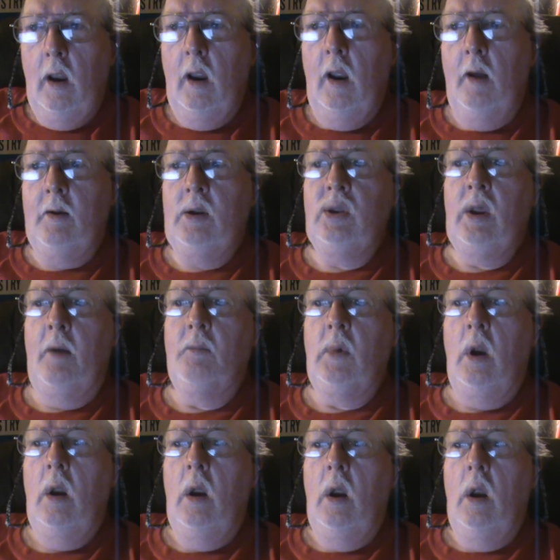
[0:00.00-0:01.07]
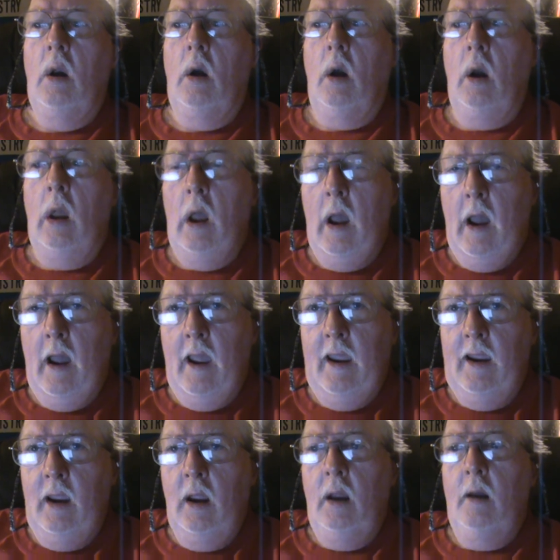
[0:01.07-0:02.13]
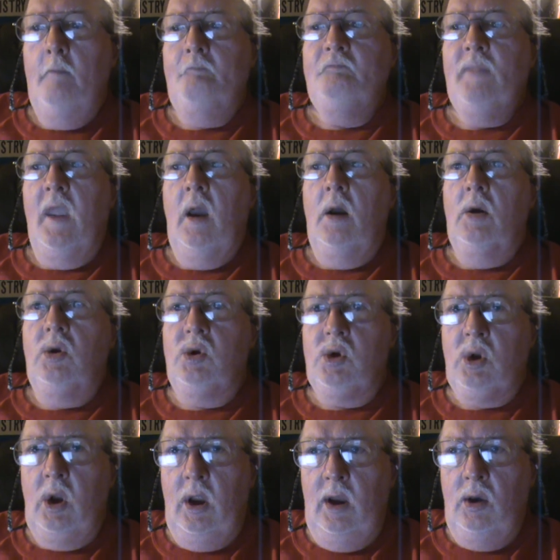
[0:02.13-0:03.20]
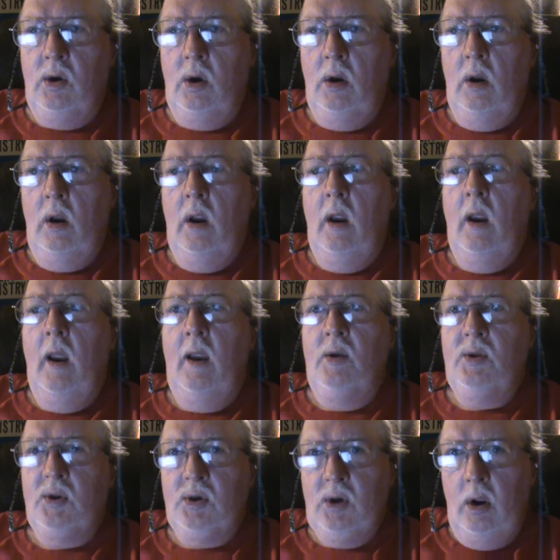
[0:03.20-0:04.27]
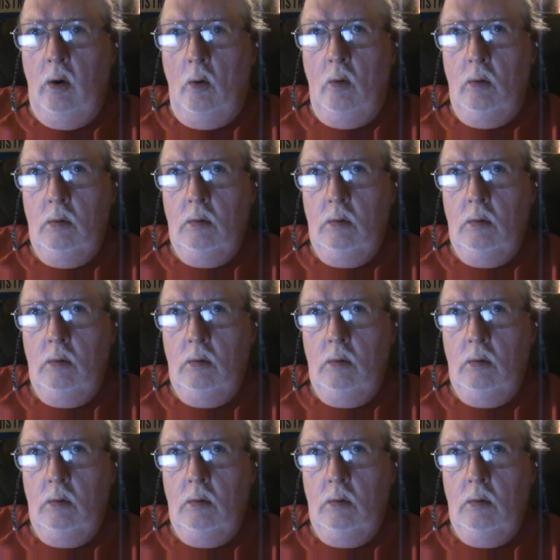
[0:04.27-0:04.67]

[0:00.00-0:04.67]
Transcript: except lie, cheat, and steal.